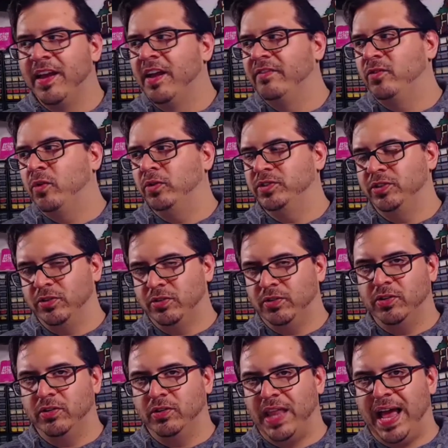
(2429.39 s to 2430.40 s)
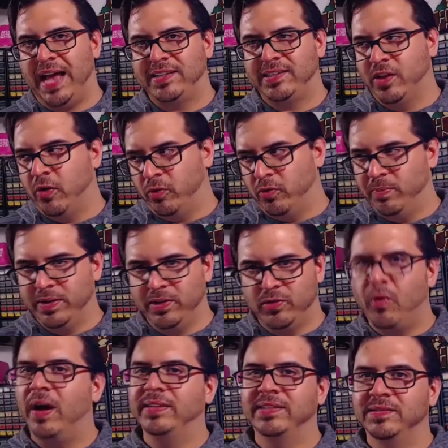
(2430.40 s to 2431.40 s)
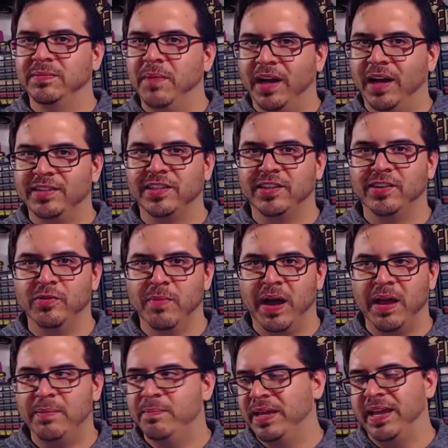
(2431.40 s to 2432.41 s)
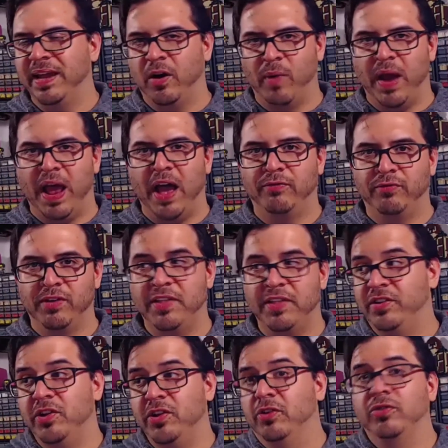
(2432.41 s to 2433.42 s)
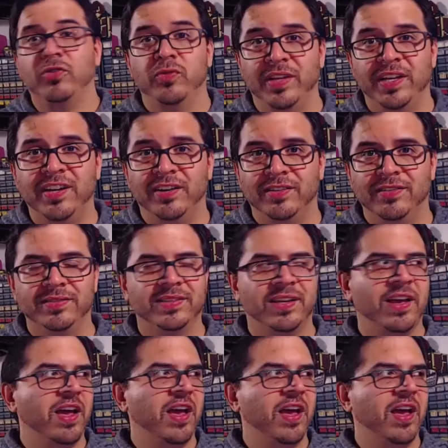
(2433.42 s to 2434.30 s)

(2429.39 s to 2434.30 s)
Of course, your class load will be twice as much, and you might be around for another year or 2 years.